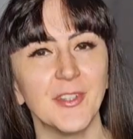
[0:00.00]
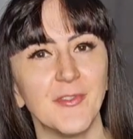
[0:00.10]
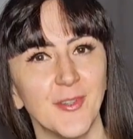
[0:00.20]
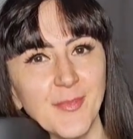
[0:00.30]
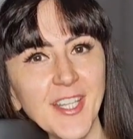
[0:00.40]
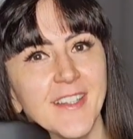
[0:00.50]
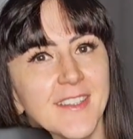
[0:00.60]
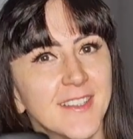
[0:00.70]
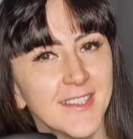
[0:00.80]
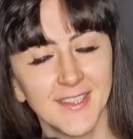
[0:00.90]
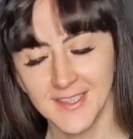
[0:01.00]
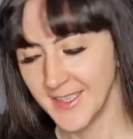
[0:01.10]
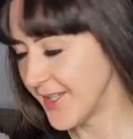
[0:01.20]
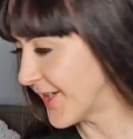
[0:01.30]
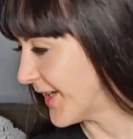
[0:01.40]
from you.
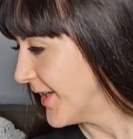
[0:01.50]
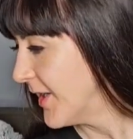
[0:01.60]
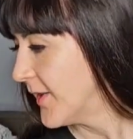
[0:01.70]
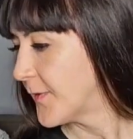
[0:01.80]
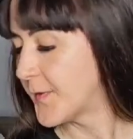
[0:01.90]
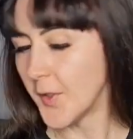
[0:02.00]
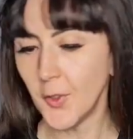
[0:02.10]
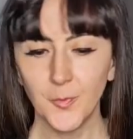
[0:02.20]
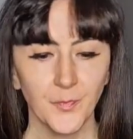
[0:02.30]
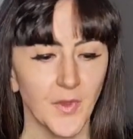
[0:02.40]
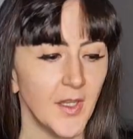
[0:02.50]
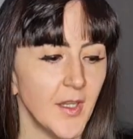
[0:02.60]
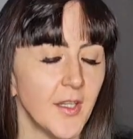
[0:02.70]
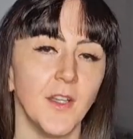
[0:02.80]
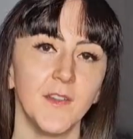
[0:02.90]
Okay, so
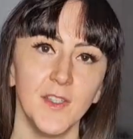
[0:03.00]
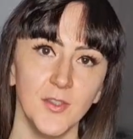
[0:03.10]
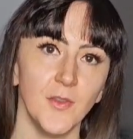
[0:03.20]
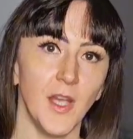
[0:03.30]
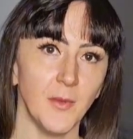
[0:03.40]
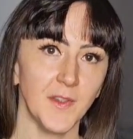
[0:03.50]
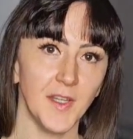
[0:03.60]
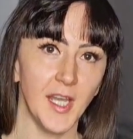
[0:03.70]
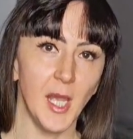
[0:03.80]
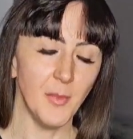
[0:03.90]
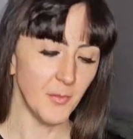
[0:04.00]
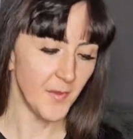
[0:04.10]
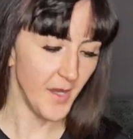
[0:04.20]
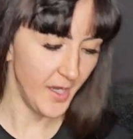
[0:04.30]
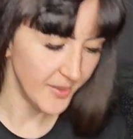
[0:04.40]
because I knew that was going to happen with
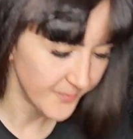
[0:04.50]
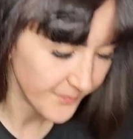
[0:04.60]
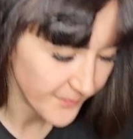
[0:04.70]
that,